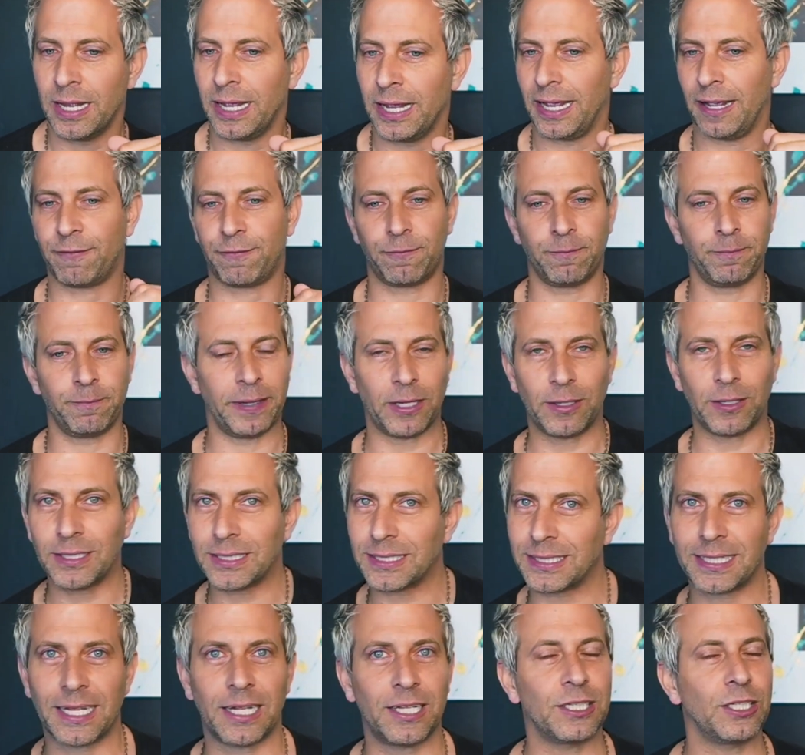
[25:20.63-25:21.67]
If Mary's
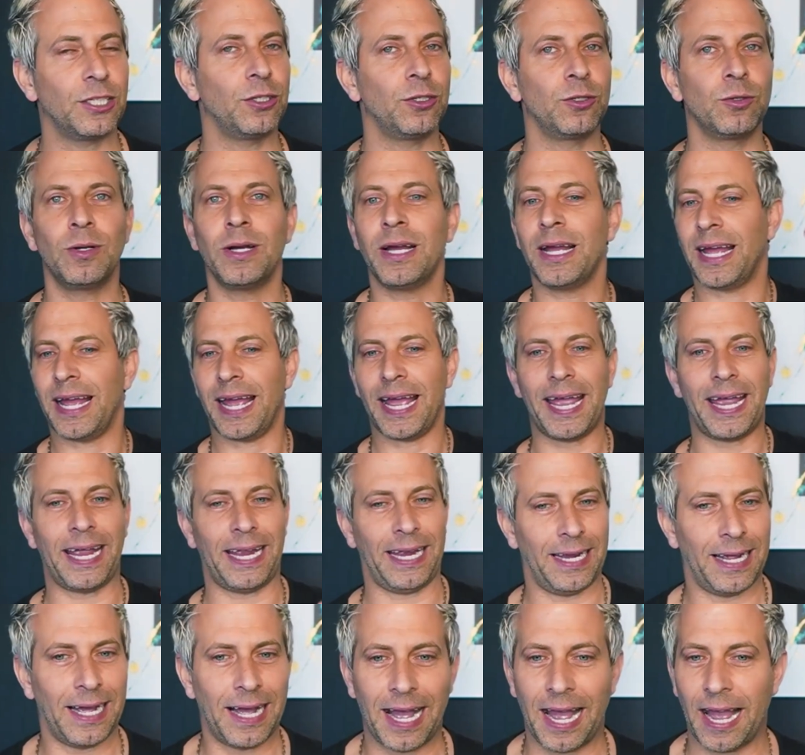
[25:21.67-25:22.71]
telling you,
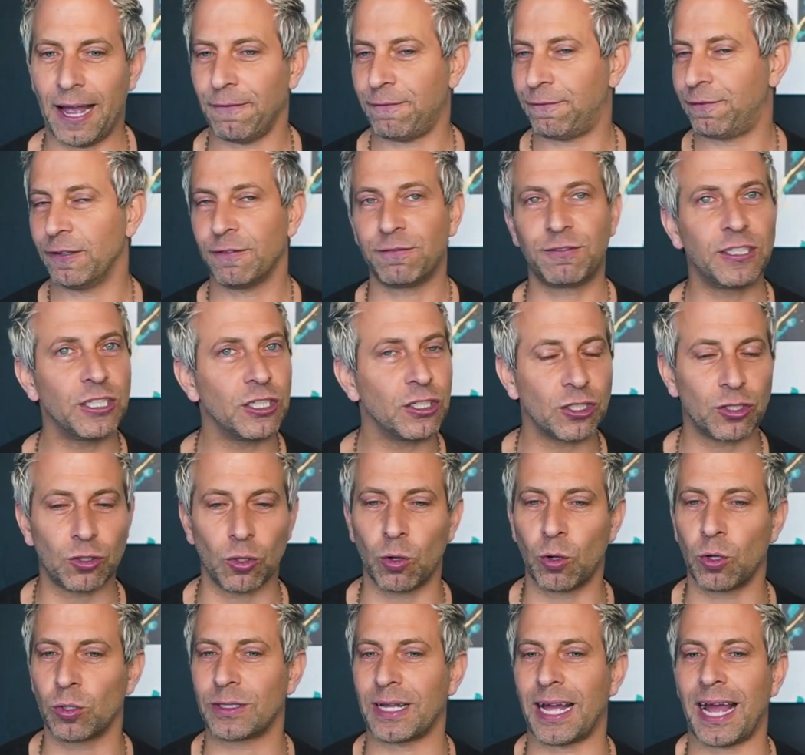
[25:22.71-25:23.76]
hey, at 50 years
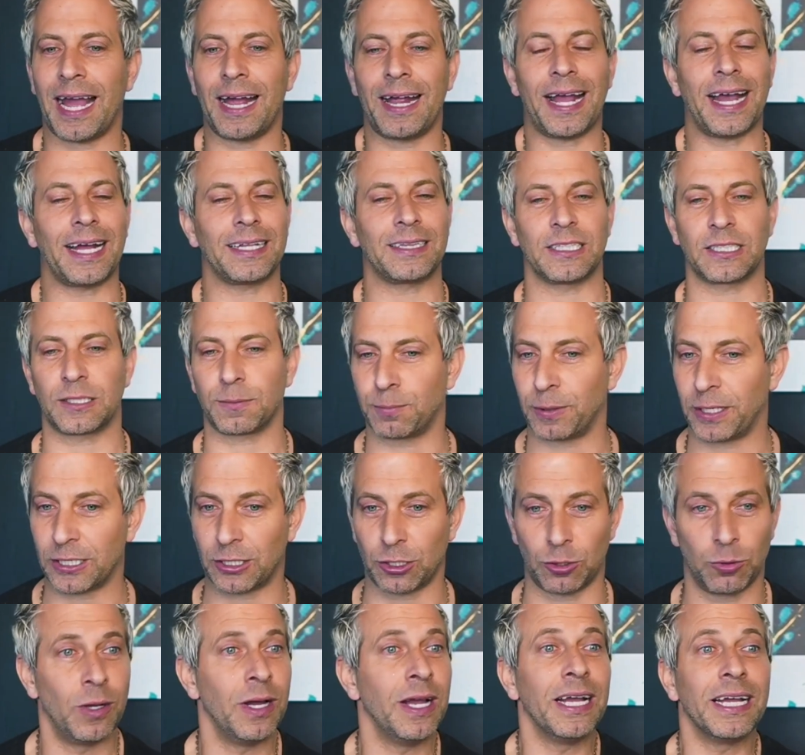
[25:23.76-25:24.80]
old, I had this
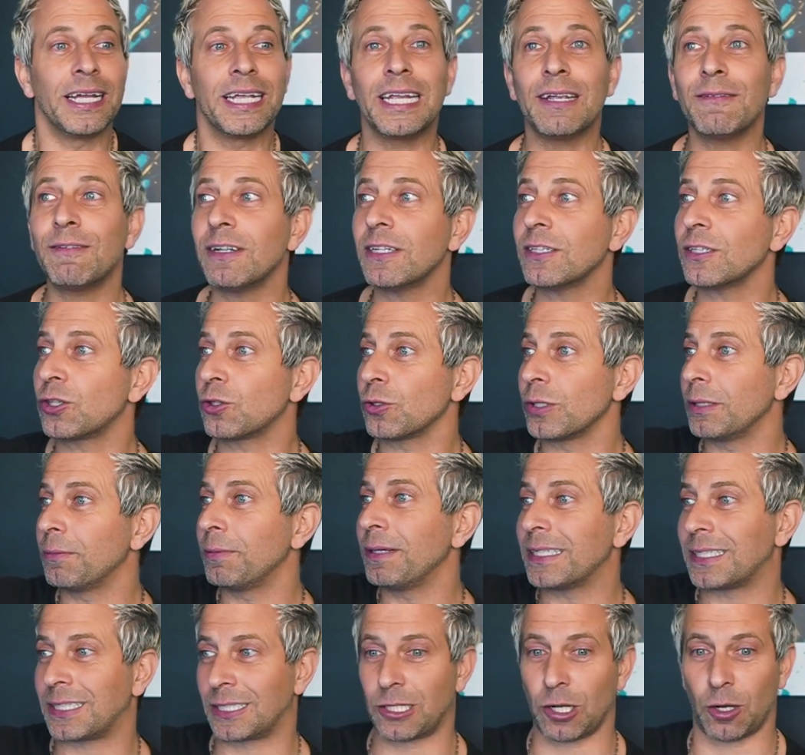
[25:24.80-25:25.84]
breakthrough, even three
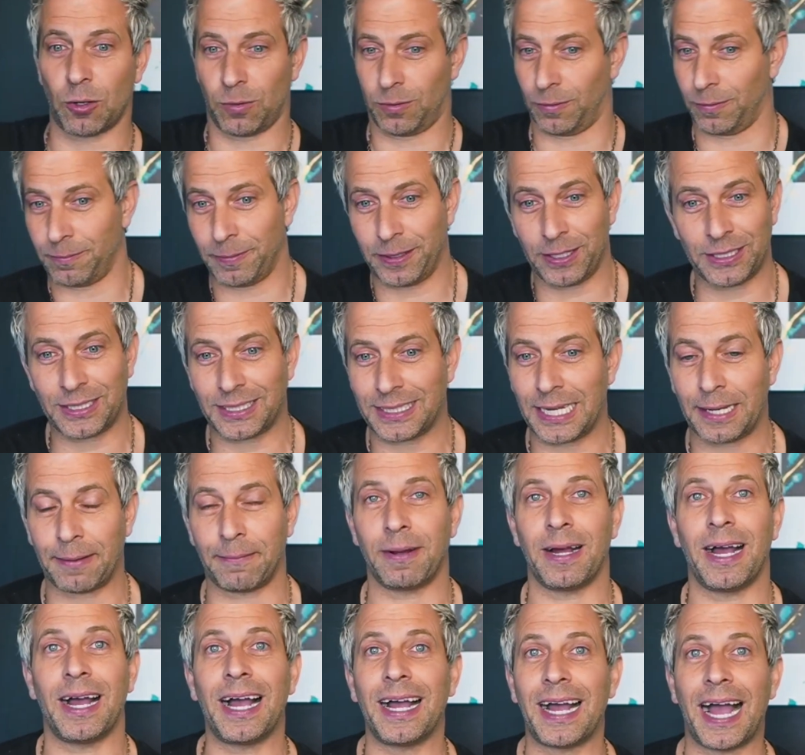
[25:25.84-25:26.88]
weeks ago, Mary, same,
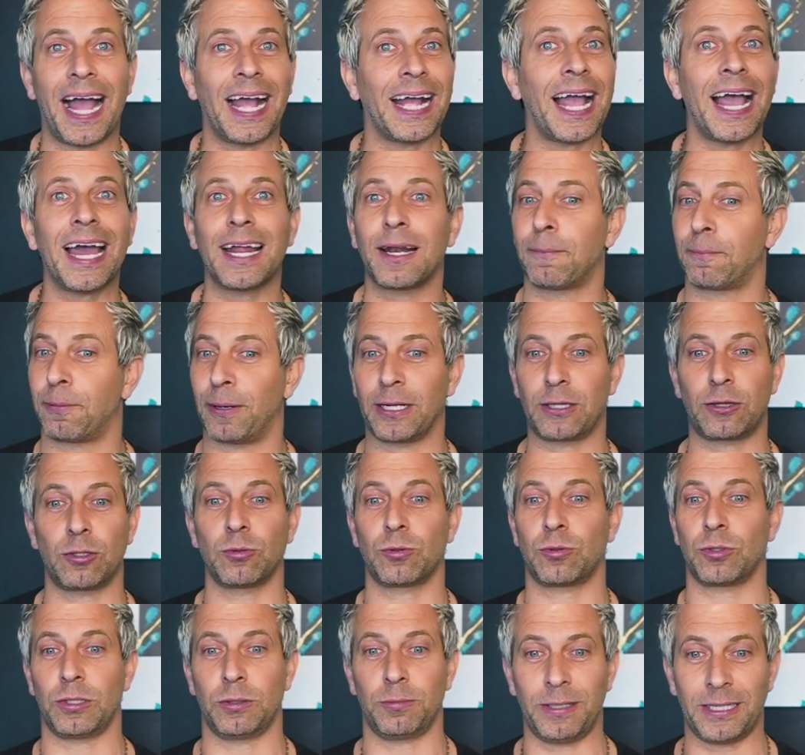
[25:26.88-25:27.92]
I had a breakthrough
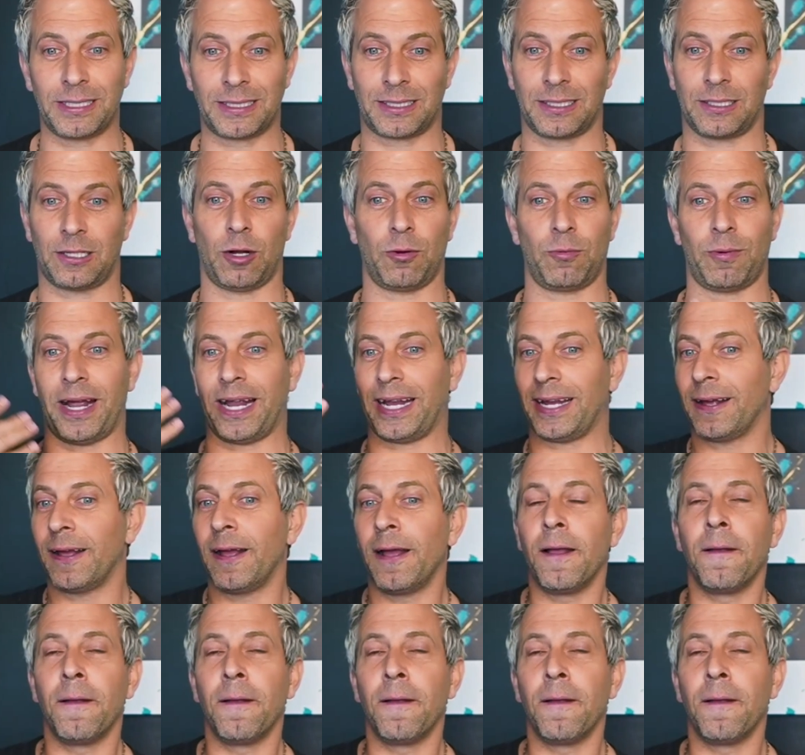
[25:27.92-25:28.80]
three weeks ago, right?